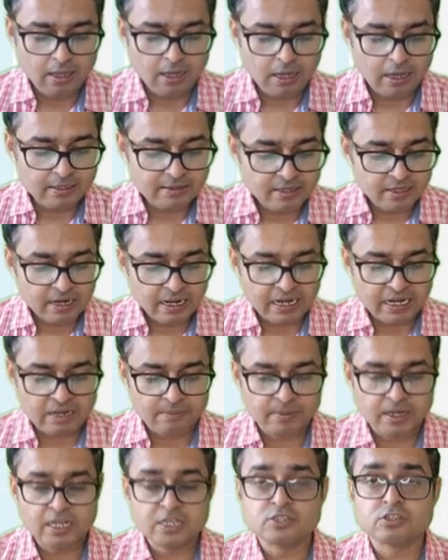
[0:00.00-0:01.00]
Other
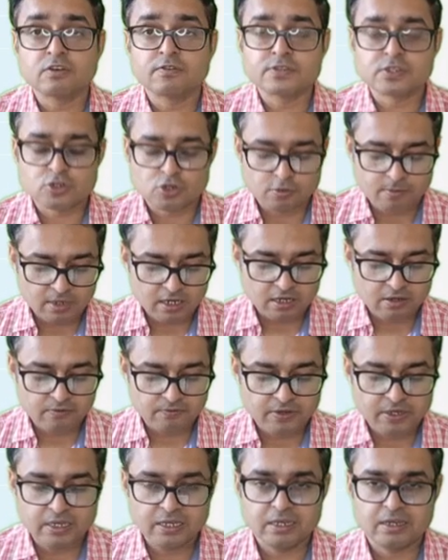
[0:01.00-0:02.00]
anomalies of stomach,
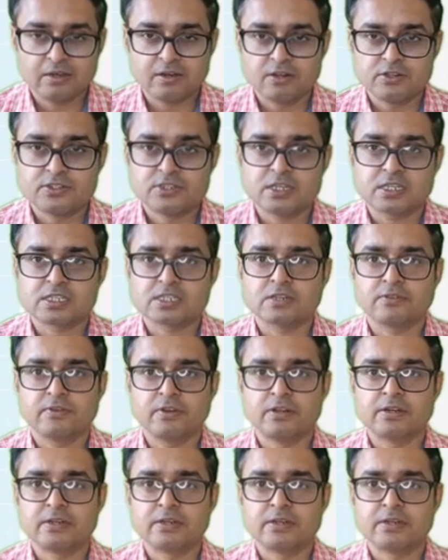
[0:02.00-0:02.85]
we just will